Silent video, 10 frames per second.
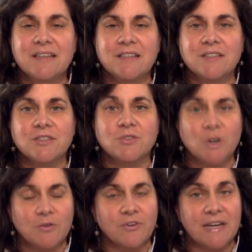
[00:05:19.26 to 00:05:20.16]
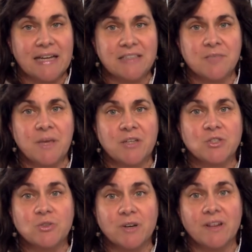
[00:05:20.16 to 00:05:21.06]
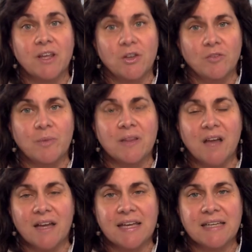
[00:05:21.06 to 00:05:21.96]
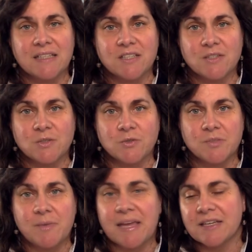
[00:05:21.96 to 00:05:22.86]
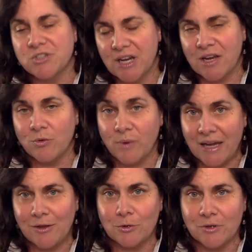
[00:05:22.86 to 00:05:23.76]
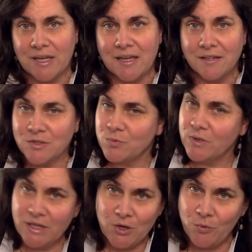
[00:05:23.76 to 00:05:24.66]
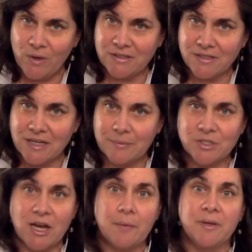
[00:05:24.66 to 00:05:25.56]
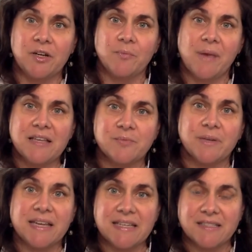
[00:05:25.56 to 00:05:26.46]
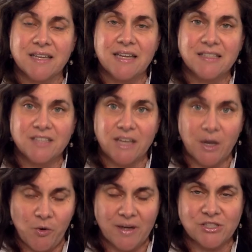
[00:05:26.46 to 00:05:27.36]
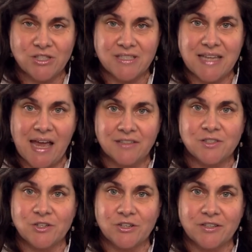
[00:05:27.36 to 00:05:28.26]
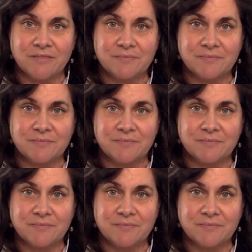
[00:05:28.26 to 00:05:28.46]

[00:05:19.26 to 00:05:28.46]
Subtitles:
So don't forget to make sure that you've been logging into SchoolSpeak and check it regularly. It's really your one-stop shop and your best place to get questions answered.